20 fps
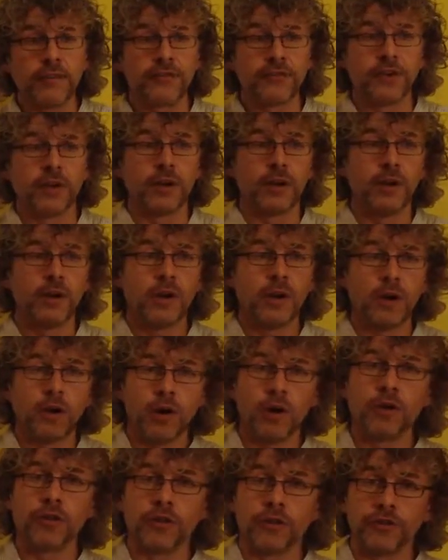And if you look
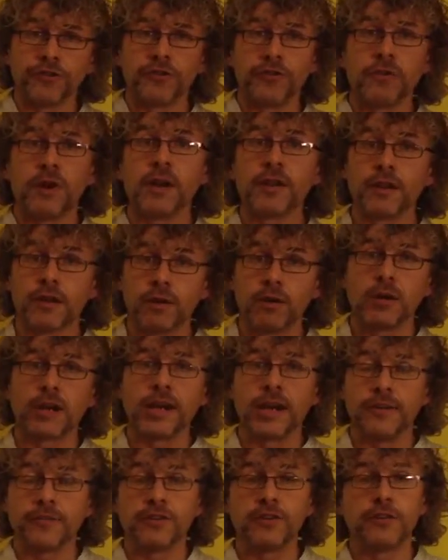after
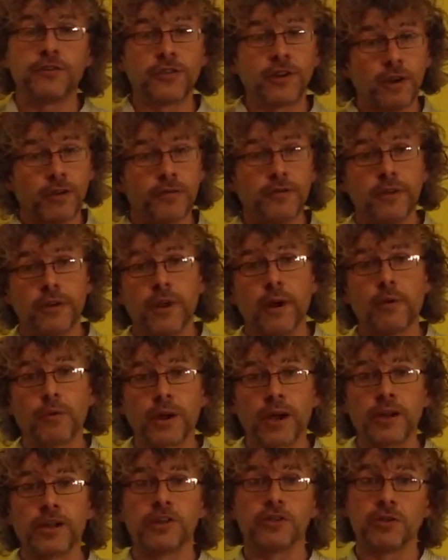others, rather than looking after
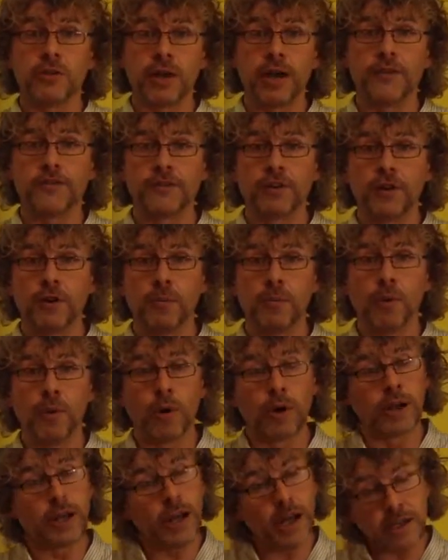yourself, the old adage,
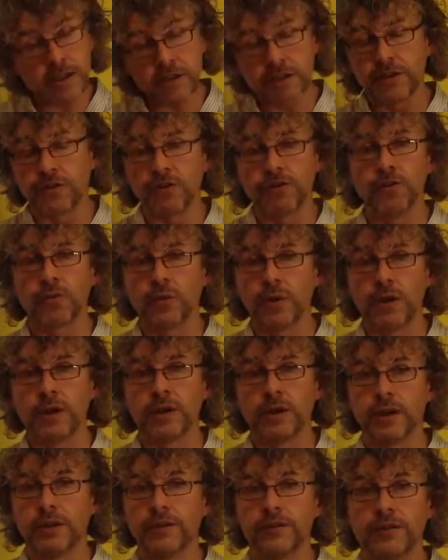look after number one, it
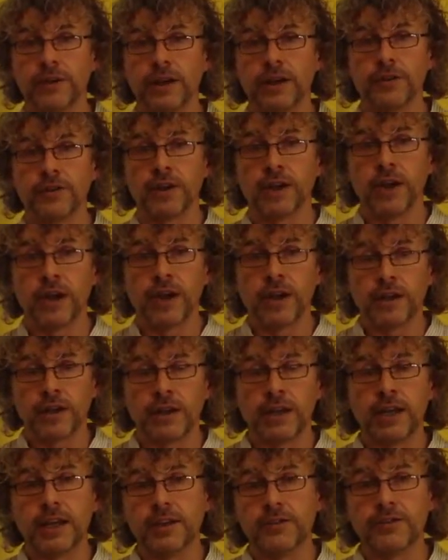actually doesn't work these
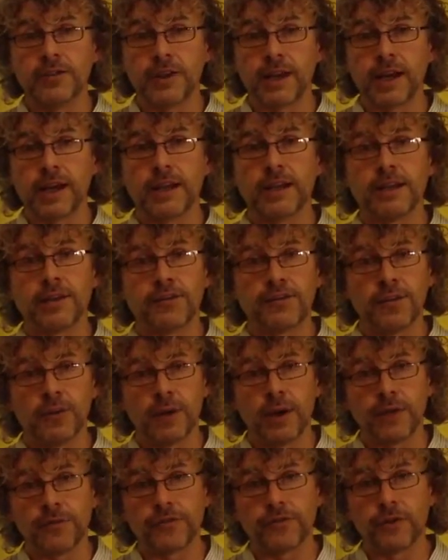days. The key
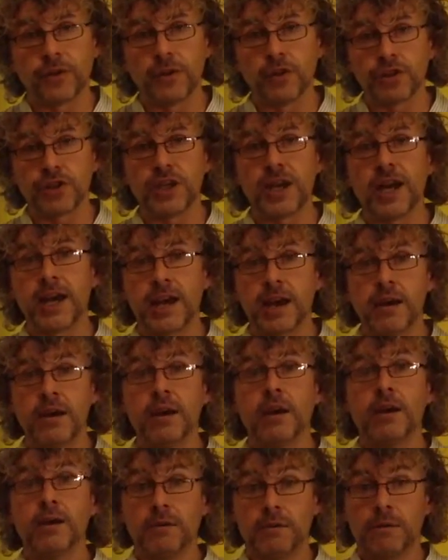to that is you have
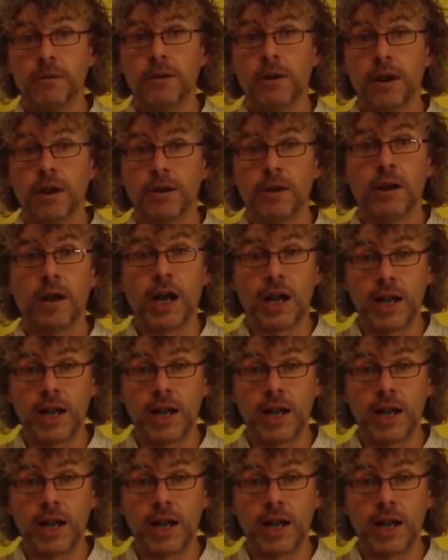to share